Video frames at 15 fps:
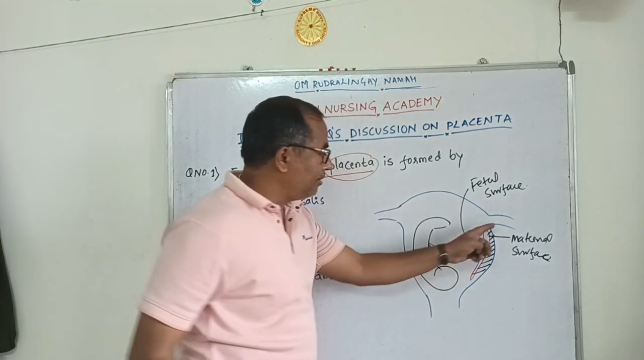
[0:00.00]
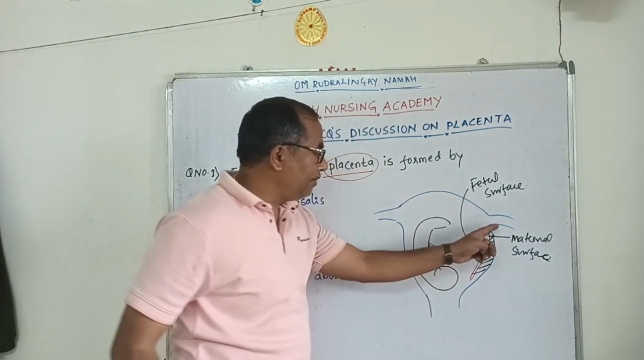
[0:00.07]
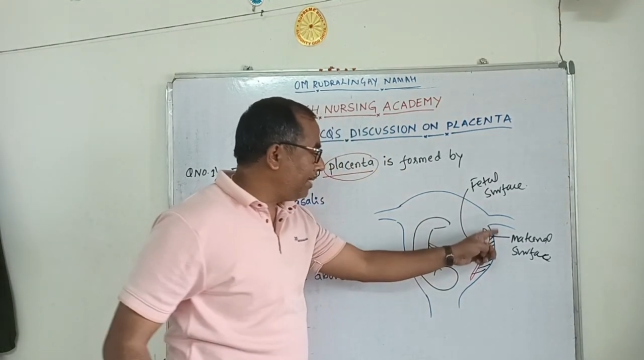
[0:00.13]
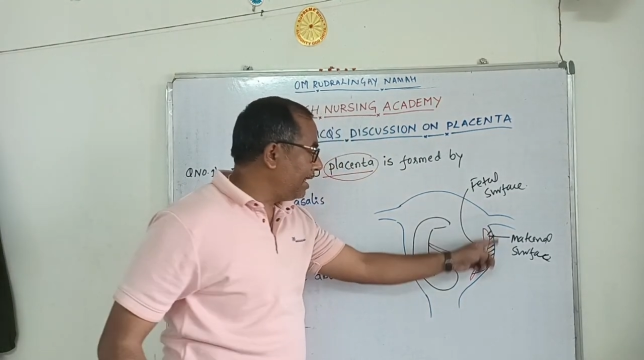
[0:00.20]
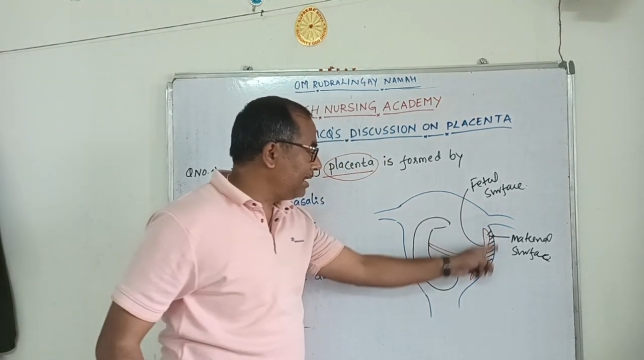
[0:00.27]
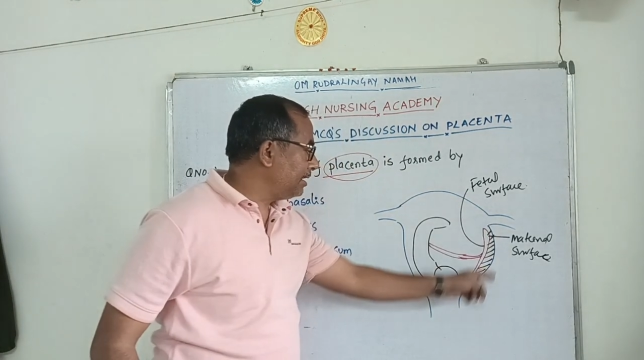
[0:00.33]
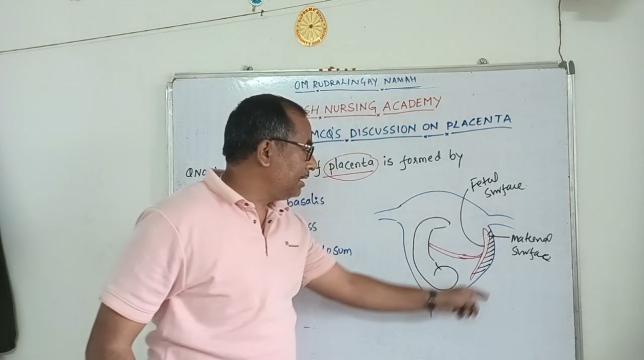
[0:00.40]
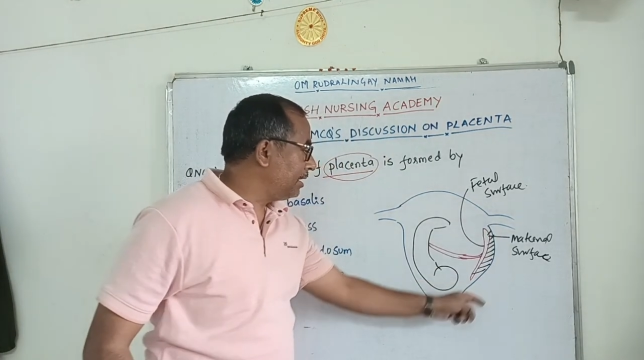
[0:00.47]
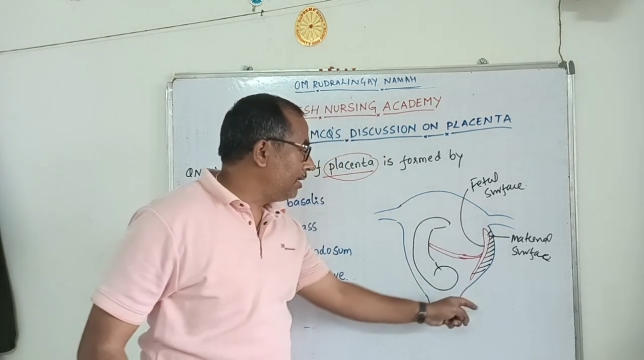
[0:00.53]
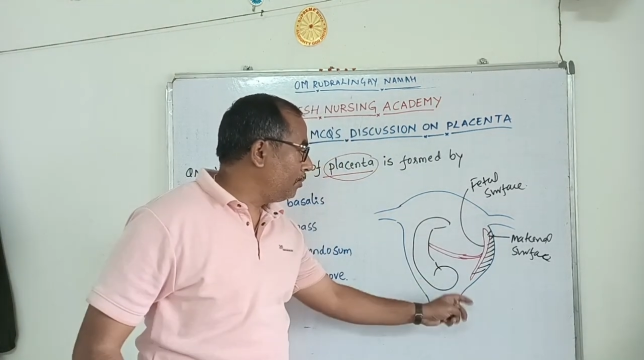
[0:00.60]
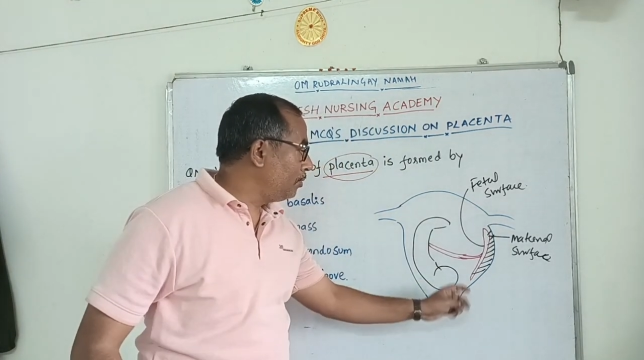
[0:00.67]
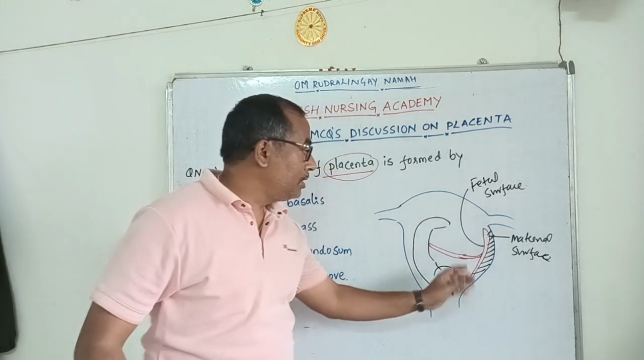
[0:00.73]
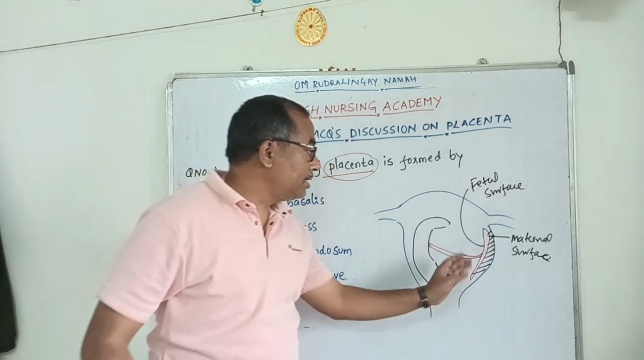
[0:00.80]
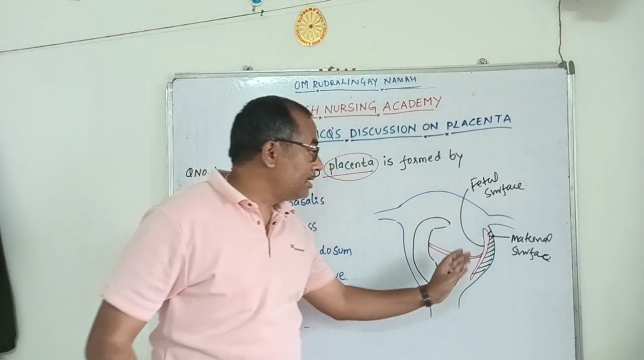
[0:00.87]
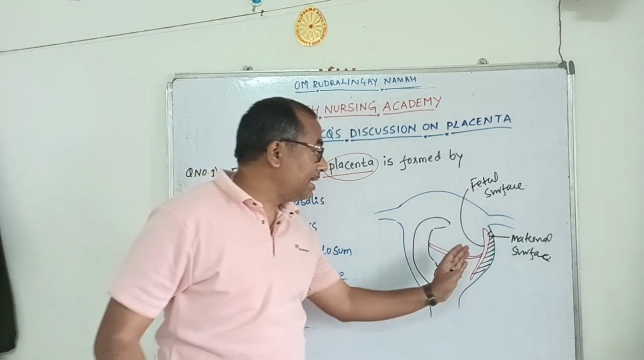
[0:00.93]
of the
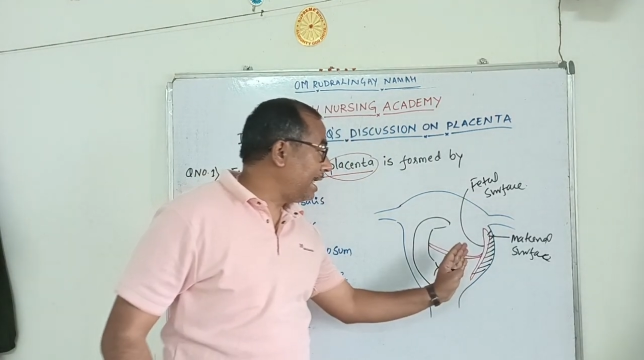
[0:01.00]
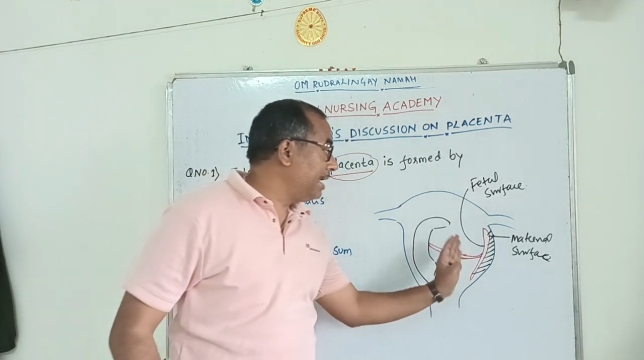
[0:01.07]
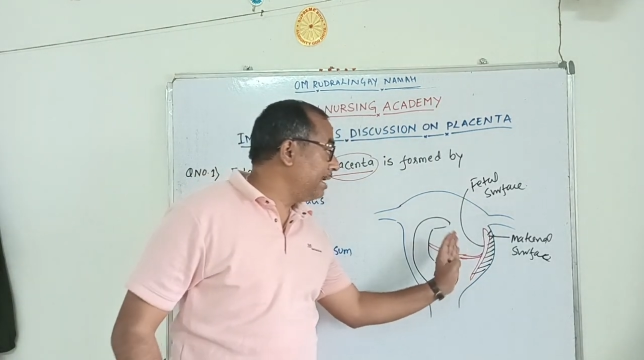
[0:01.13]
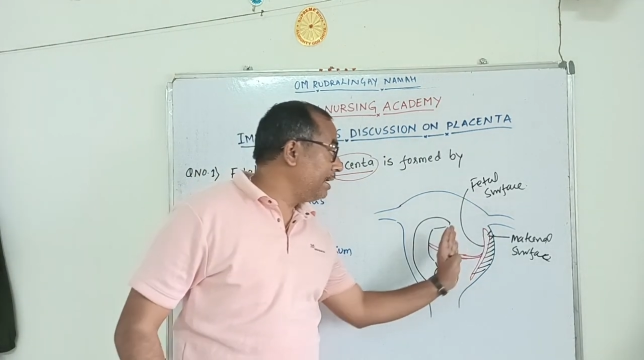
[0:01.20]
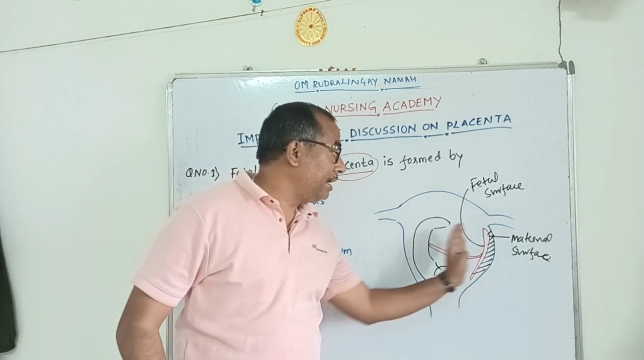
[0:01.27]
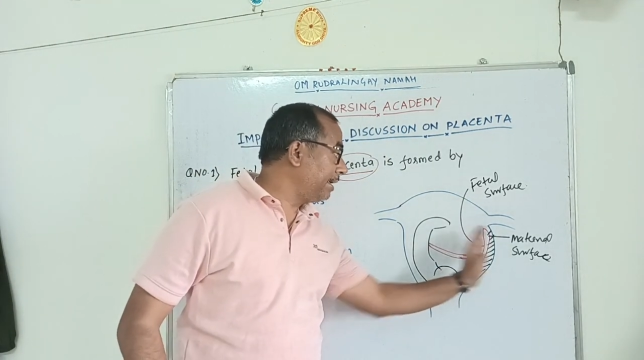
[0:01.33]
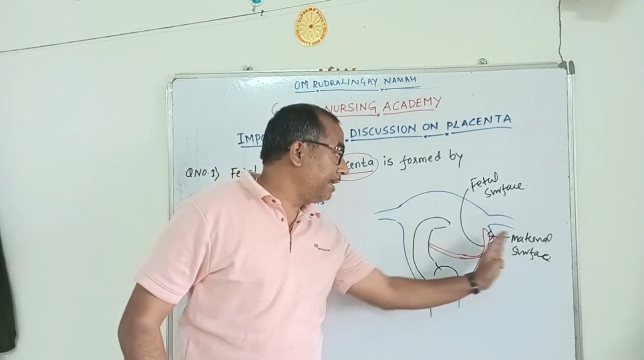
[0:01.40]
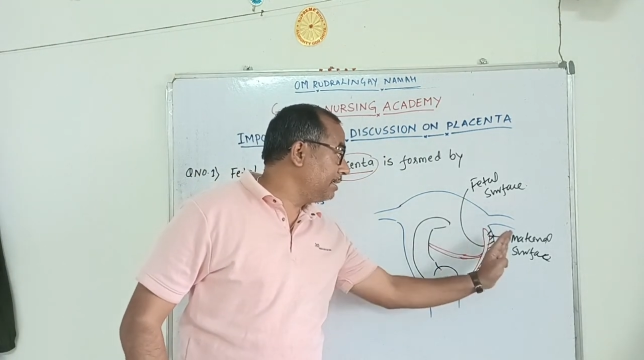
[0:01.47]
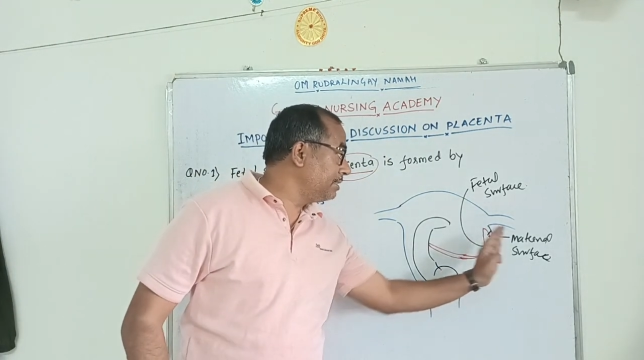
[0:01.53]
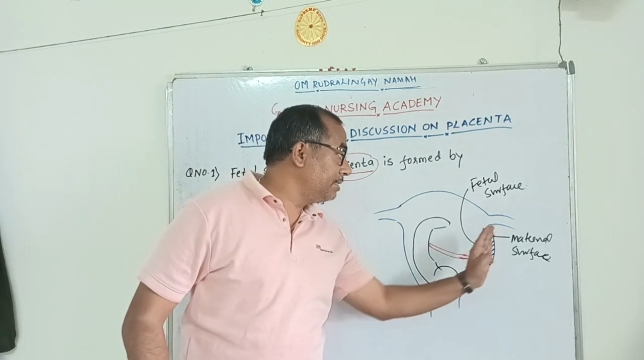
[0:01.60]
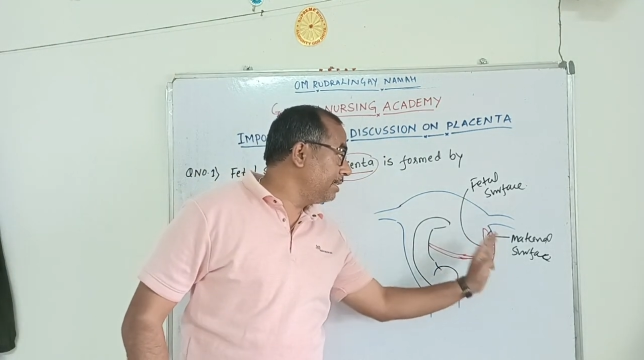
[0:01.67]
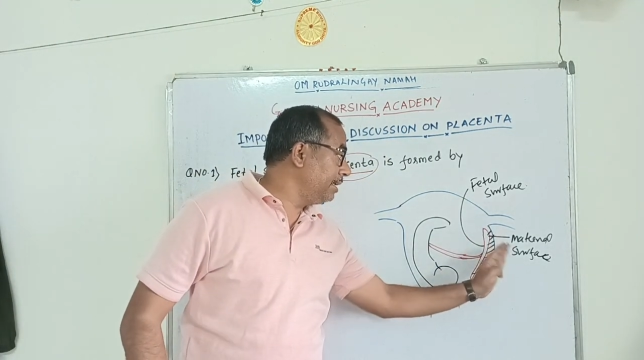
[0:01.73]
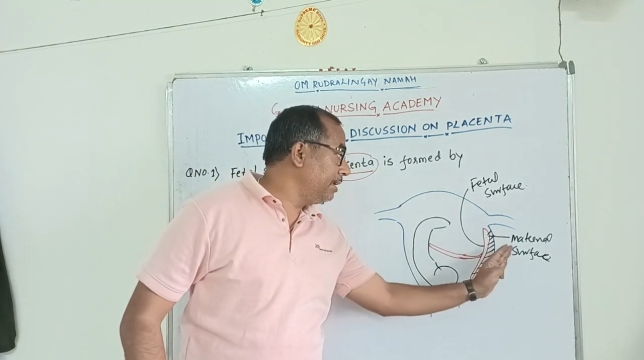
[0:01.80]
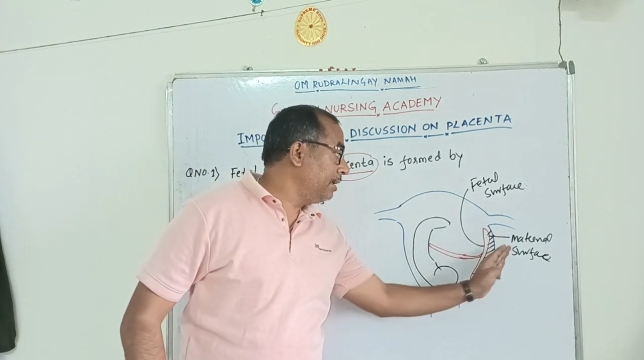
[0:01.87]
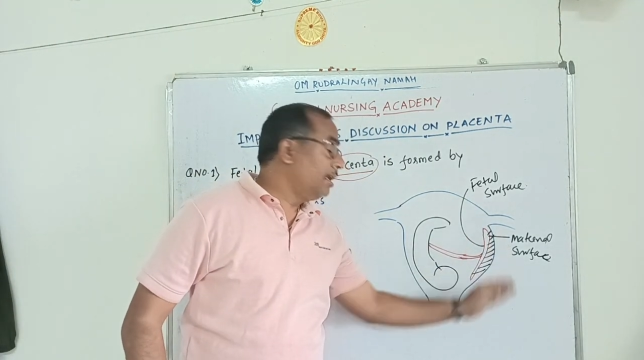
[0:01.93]
placenta which is lying
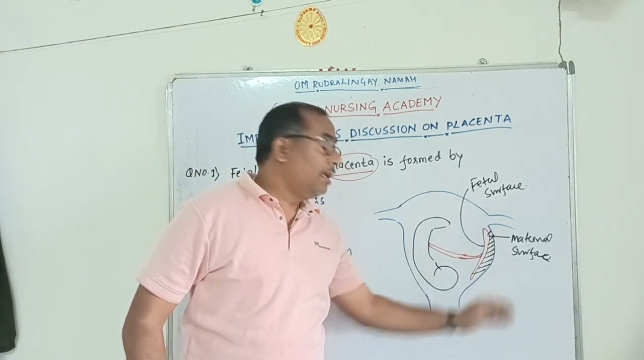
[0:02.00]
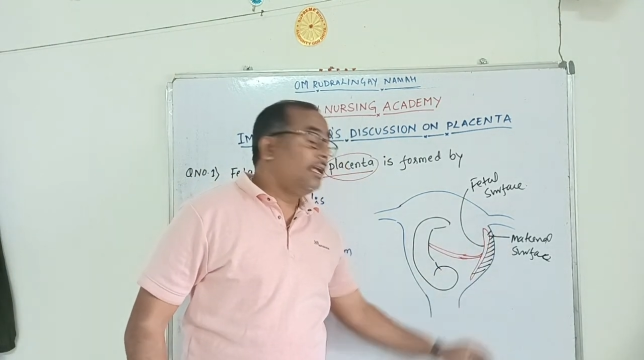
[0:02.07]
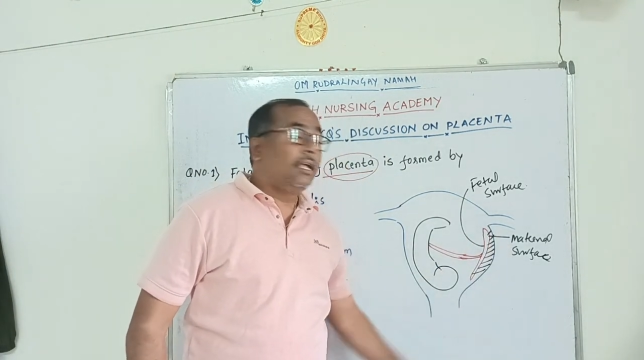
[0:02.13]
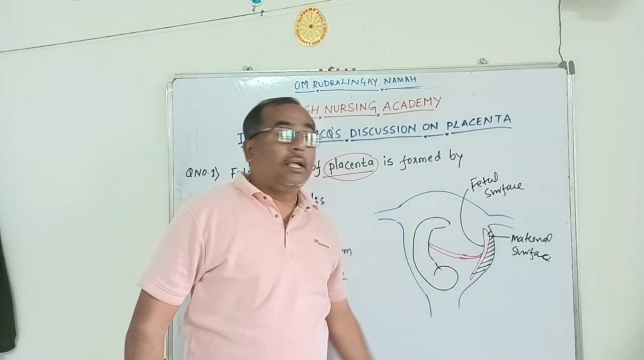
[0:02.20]
against the